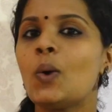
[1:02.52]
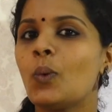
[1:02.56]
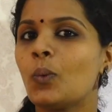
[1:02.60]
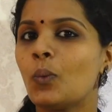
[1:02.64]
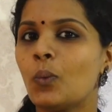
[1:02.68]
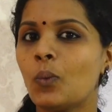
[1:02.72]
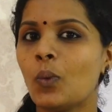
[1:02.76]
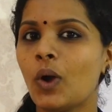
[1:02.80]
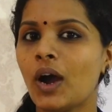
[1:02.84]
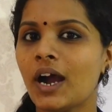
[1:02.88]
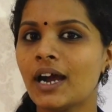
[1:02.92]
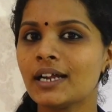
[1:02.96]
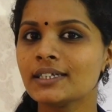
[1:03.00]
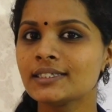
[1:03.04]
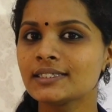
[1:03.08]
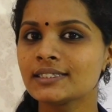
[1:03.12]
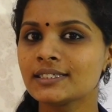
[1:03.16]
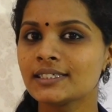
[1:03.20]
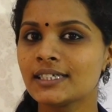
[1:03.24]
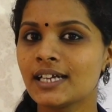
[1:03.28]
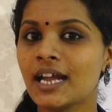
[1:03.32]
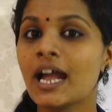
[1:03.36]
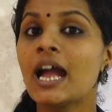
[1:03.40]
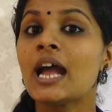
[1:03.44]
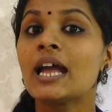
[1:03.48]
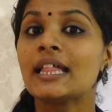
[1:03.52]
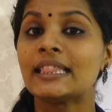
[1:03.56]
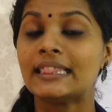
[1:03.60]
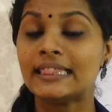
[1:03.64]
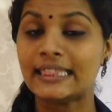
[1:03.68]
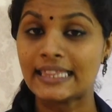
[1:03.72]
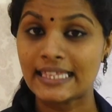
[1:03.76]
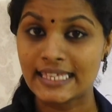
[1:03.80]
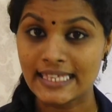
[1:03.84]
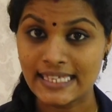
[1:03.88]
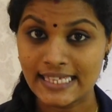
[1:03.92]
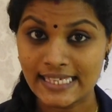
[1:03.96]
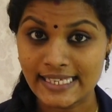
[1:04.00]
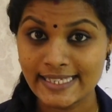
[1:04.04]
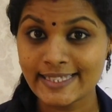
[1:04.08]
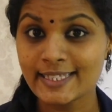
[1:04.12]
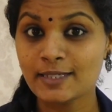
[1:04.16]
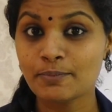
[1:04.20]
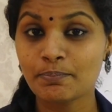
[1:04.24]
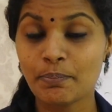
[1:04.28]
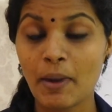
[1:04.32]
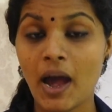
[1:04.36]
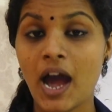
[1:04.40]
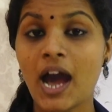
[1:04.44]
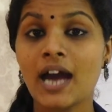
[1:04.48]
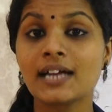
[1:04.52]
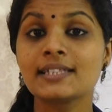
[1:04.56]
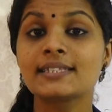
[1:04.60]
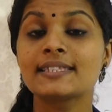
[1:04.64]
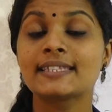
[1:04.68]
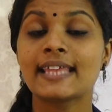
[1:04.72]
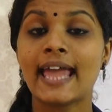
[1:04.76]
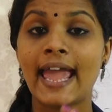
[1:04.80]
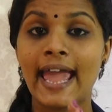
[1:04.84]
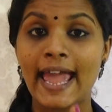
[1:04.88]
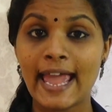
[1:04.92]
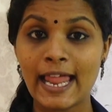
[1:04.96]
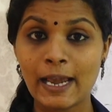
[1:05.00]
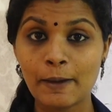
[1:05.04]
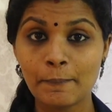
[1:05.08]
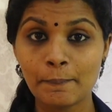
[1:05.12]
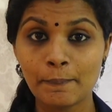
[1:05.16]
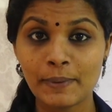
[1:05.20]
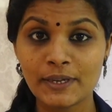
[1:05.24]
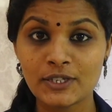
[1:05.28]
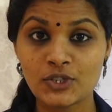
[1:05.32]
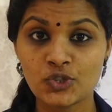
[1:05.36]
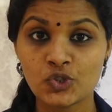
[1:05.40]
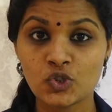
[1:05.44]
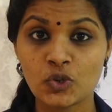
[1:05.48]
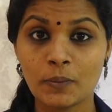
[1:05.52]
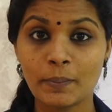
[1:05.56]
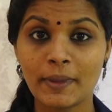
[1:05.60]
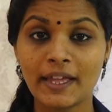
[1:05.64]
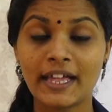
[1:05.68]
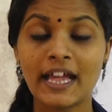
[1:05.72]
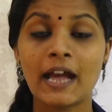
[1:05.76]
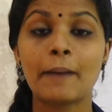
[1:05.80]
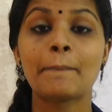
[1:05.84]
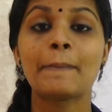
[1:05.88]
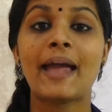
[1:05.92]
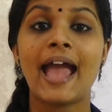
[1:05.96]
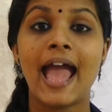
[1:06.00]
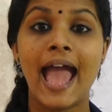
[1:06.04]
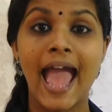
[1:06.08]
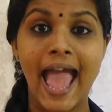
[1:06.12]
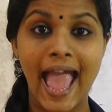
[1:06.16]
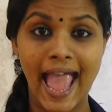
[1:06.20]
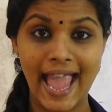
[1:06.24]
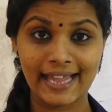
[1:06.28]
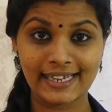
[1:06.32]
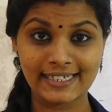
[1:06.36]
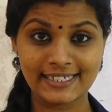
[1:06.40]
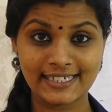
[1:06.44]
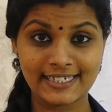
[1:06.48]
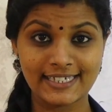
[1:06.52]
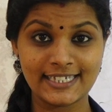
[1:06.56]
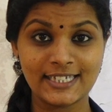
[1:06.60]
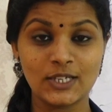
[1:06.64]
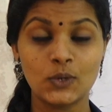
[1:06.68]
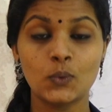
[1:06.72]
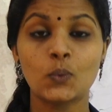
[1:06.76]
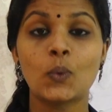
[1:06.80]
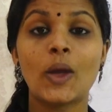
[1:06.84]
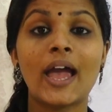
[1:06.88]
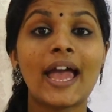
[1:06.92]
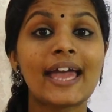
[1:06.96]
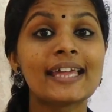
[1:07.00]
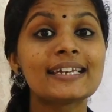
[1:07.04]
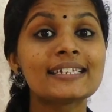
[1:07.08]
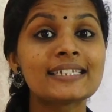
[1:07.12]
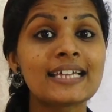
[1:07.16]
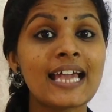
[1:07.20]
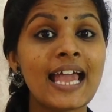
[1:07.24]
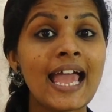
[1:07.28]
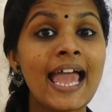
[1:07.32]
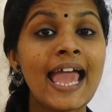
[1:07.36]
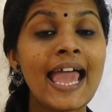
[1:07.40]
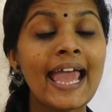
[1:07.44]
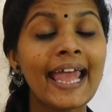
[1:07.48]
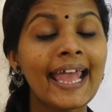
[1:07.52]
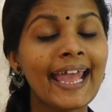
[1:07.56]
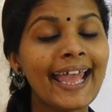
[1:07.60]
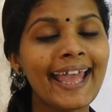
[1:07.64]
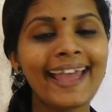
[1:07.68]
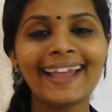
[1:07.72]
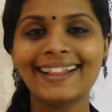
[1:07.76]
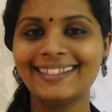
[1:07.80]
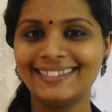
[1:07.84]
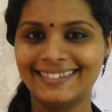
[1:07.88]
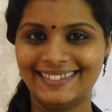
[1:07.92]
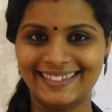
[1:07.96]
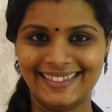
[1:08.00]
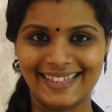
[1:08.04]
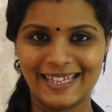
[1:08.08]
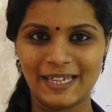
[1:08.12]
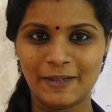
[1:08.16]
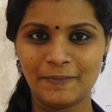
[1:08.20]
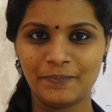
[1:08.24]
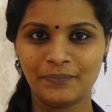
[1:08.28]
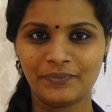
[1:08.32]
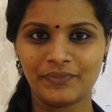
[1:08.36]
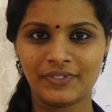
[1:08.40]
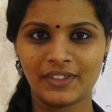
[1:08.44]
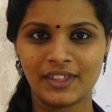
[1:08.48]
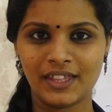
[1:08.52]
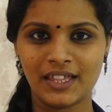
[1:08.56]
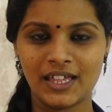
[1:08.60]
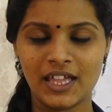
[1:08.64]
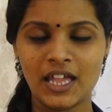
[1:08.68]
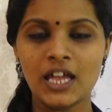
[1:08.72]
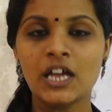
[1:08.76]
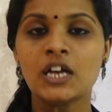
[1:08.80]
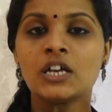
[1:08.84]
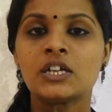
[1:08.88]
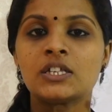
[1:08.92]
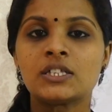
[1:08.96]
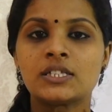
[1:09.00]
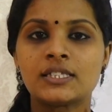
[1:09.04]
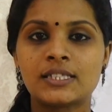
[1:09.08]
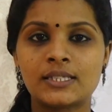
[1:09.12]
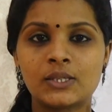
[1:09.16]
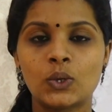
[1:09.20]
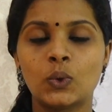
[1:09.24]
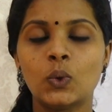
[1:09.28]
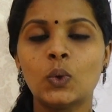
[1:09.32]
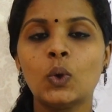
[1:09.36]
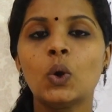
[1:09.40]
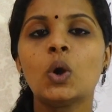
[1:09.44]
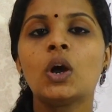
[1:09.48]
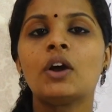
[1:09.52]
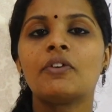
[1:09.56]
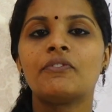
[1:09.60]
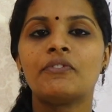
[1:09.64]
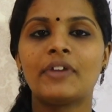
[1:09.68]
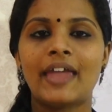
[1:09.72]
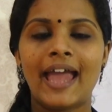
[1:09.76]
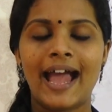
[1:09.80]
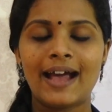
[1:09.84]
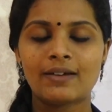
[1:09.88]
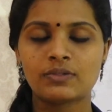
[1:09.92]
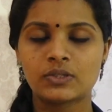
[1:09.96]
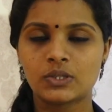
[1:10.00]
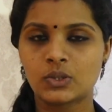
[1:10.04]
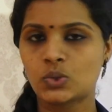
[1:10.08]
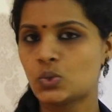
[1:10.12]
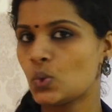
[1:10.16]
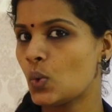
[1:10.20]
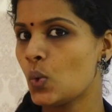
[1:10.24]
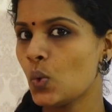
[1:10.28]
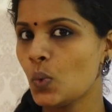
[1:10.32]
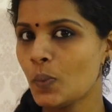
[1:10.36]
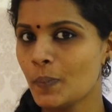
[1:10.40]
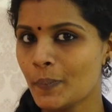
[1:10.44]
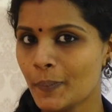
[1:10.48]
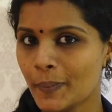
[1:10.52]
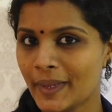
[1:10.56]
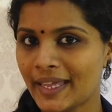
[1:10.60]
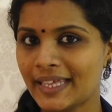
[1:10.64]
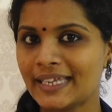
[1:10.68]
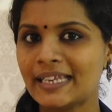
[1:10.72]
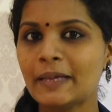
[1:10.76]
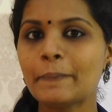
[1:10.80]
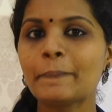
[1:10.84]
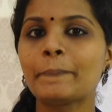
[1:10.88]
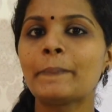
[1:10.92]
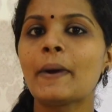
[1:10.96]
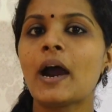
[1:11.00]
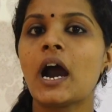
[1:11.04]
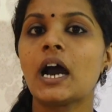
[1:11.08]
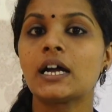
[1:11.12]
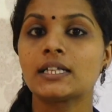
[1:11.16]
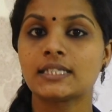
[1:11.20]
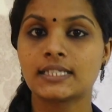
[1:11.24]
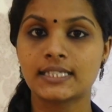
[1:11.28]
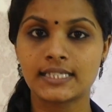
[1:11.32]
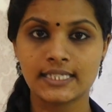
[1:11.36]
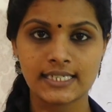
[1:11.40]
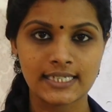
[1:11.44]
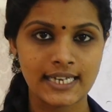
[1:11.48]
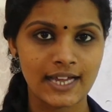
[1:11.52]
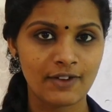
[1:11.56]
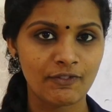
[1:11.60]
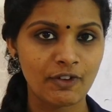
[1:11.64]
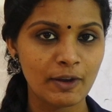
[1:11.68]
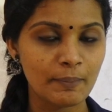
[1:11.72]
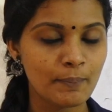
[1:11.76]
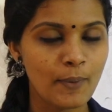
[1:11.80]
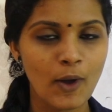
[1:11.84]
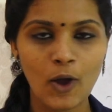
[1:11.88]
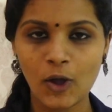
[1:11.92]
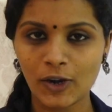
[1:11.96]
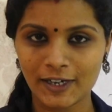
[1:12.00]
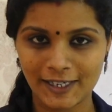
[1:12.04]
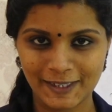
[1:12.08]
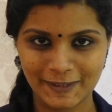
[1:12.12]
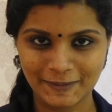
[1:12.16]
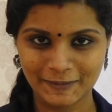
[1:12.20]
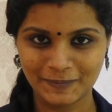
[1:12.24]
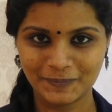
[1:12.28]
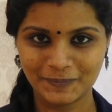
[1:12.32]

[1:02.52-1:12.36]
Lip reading: What? These parts help us to become active and healthy. So we have so many parts in our body.